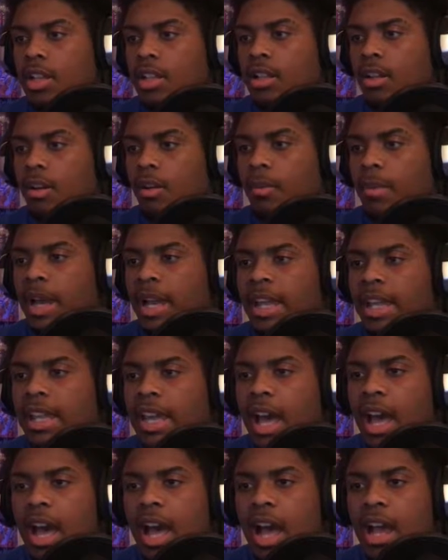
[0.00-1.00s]
Oh my
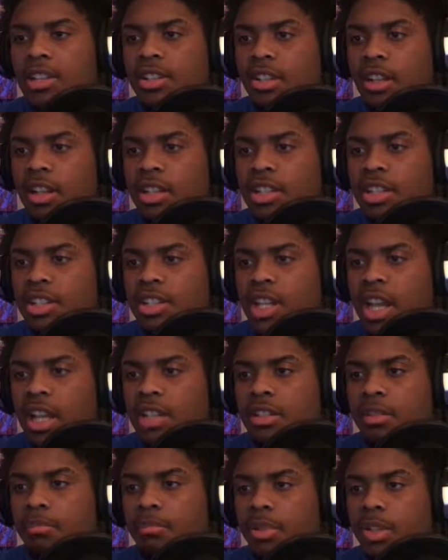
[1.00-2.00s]
gosh, look at all these
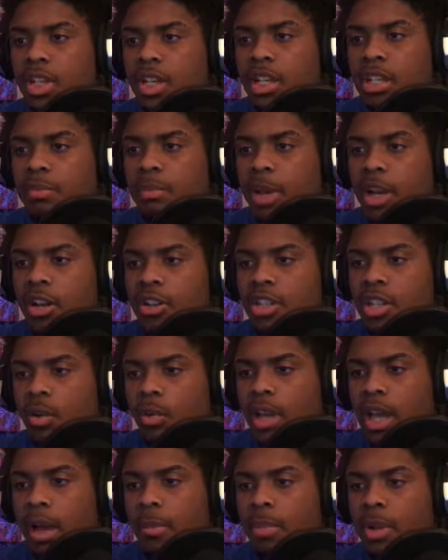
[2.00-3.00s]
enchanted books. Piercing,
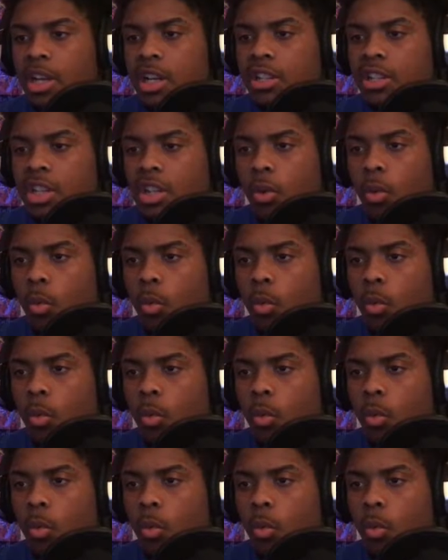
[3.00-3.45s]
we got piercing